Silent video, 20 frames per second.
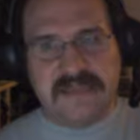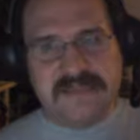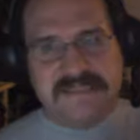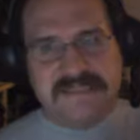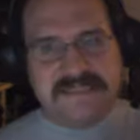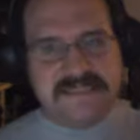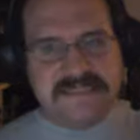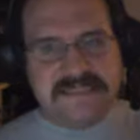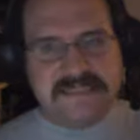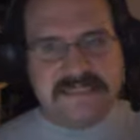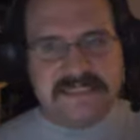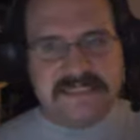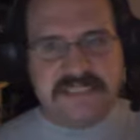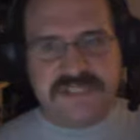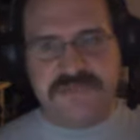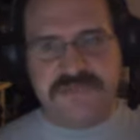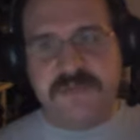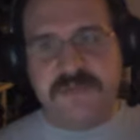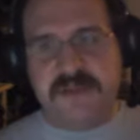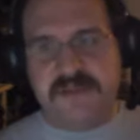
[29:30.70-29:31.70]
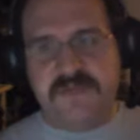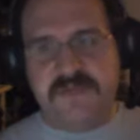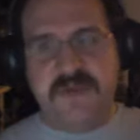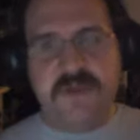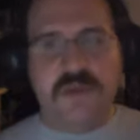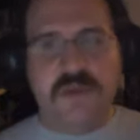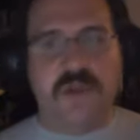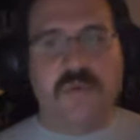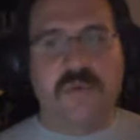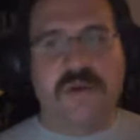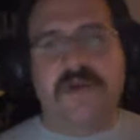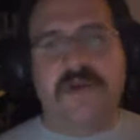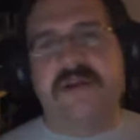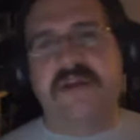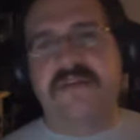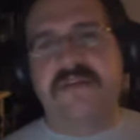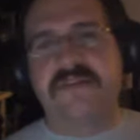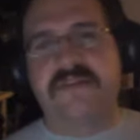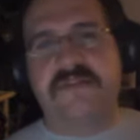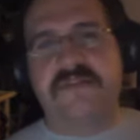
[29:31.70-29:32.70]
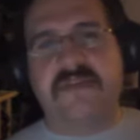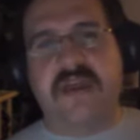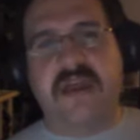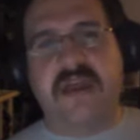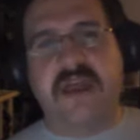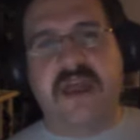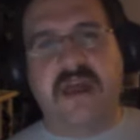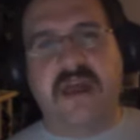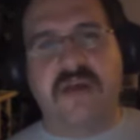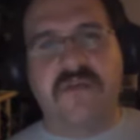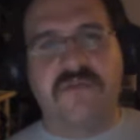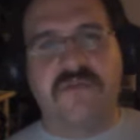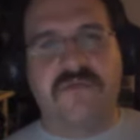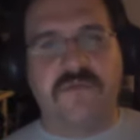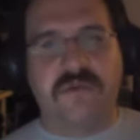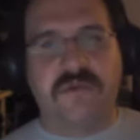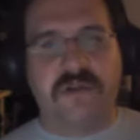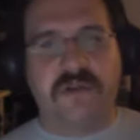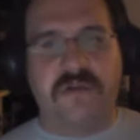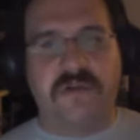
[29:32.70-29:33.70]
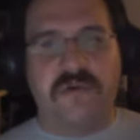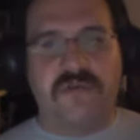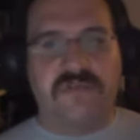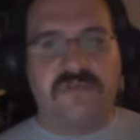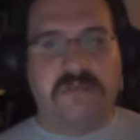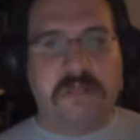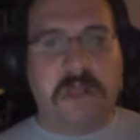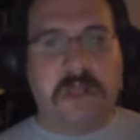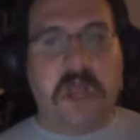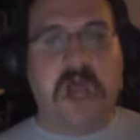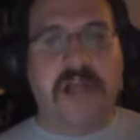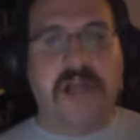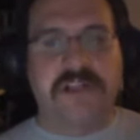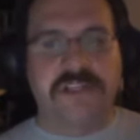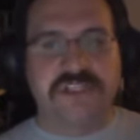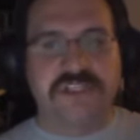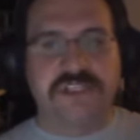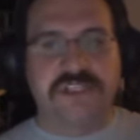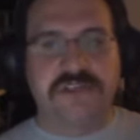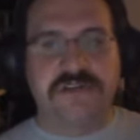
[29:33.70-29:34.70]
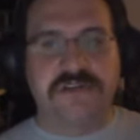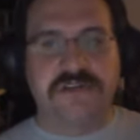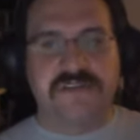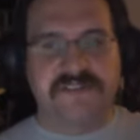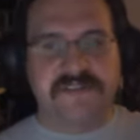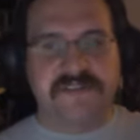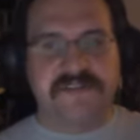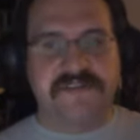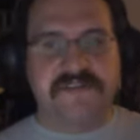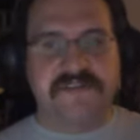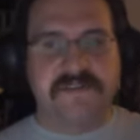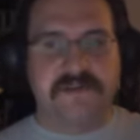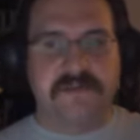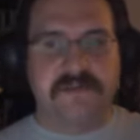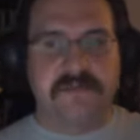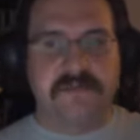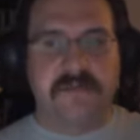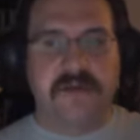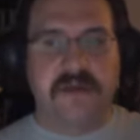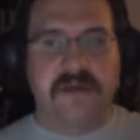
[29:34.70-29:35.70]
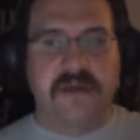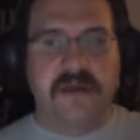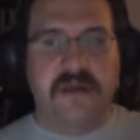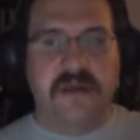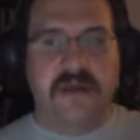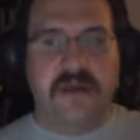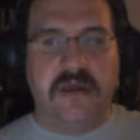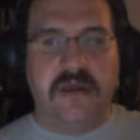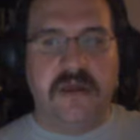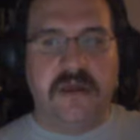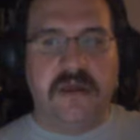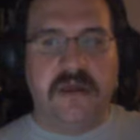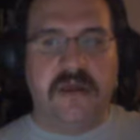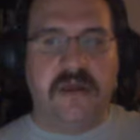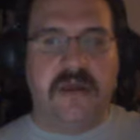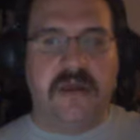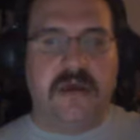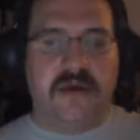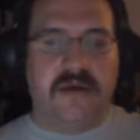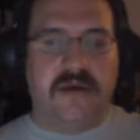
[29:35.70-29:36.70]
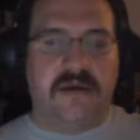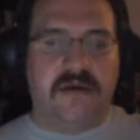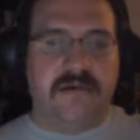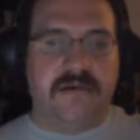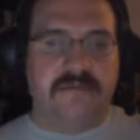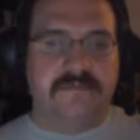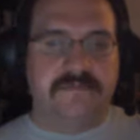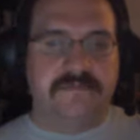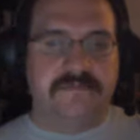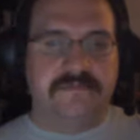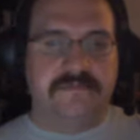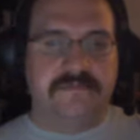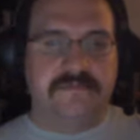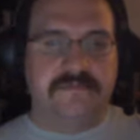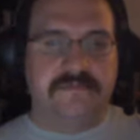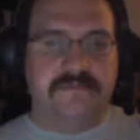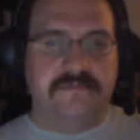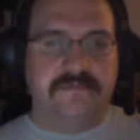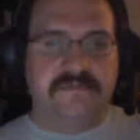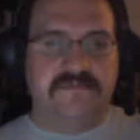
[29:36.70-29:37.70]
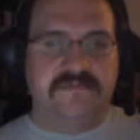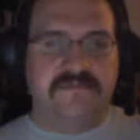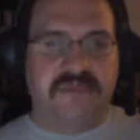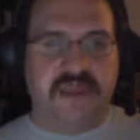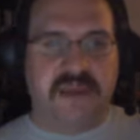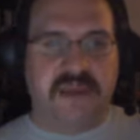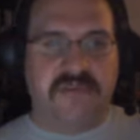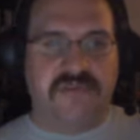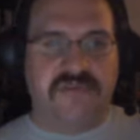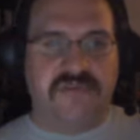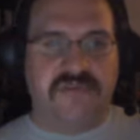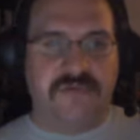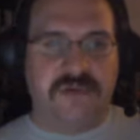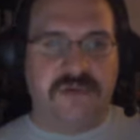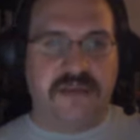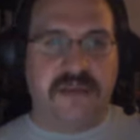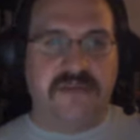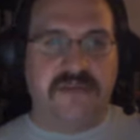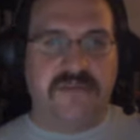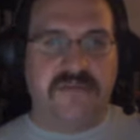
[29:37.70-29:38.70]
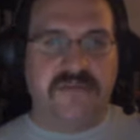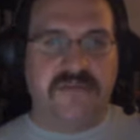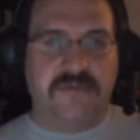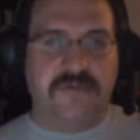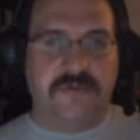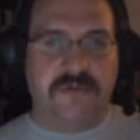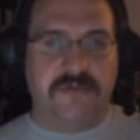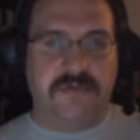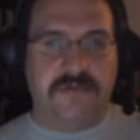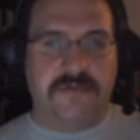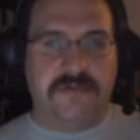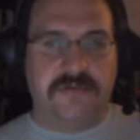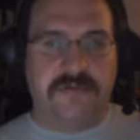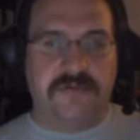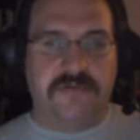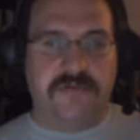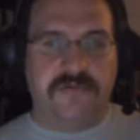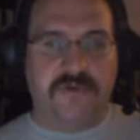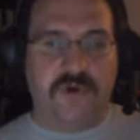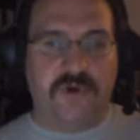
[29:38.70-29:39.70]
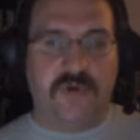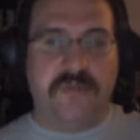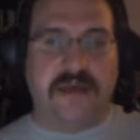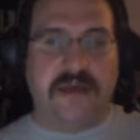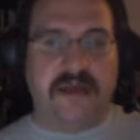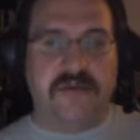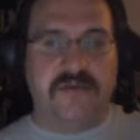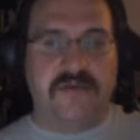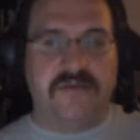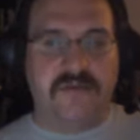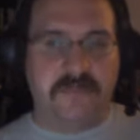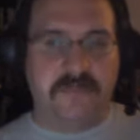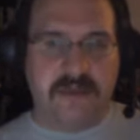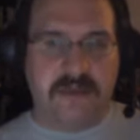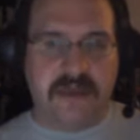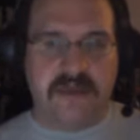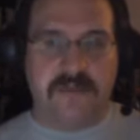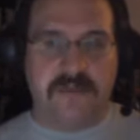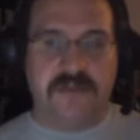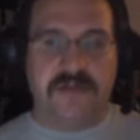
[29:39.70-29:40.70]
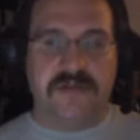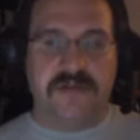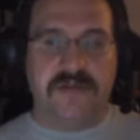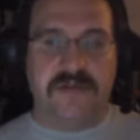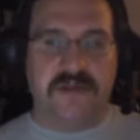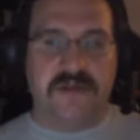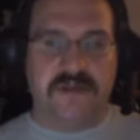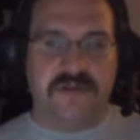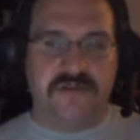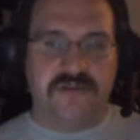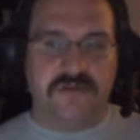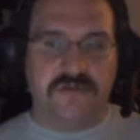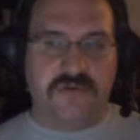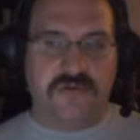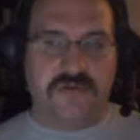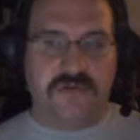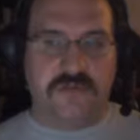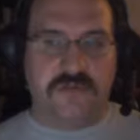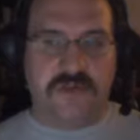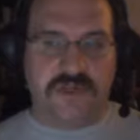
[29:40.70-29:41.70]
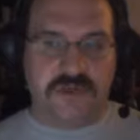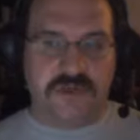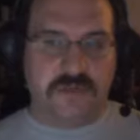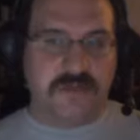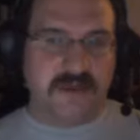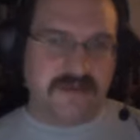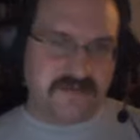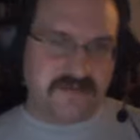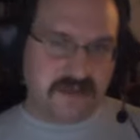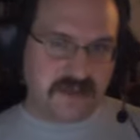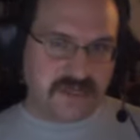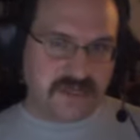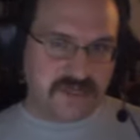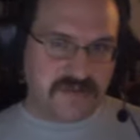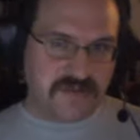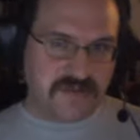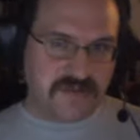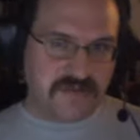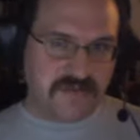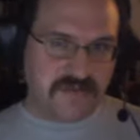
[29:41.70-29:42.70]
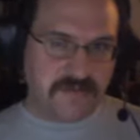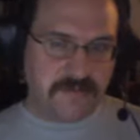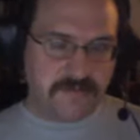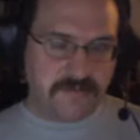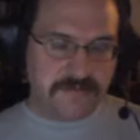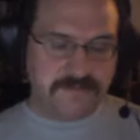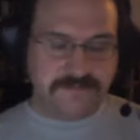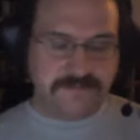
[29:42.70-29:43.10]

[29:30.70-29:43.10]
it just makes me a little wary, since I have one of those launch system uh, P S threes with the full backwards compatibility to the original PlayStation system.